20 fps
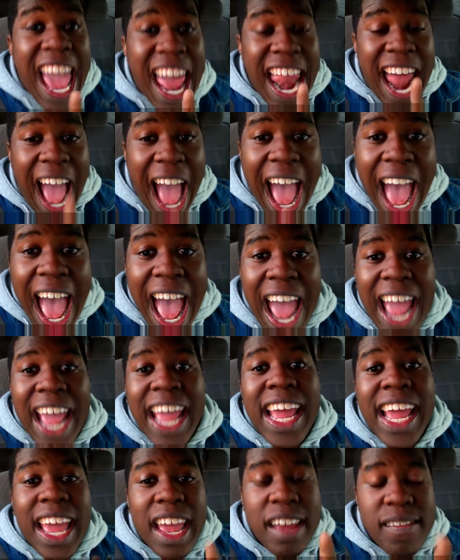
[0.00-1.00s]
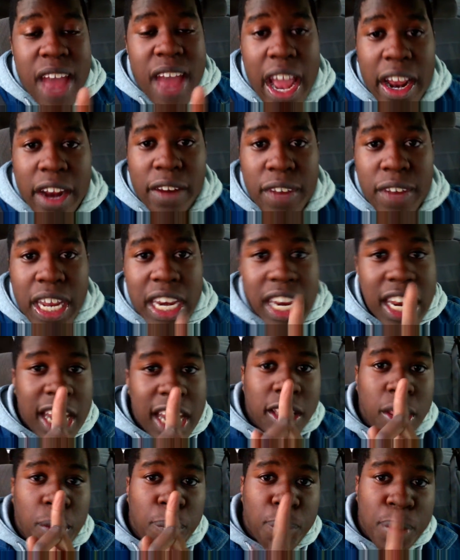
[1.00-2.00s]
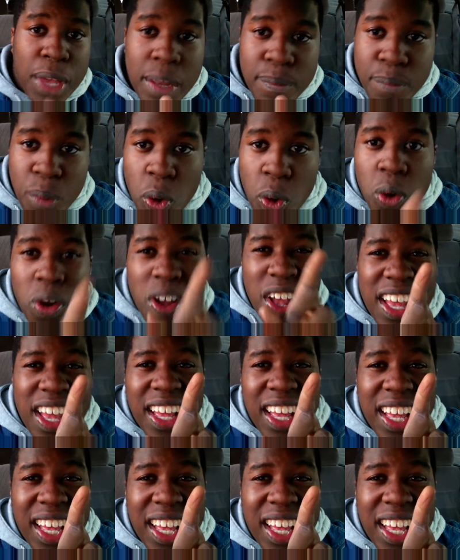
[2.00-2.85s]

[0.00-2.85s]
And I am aggravated at the people,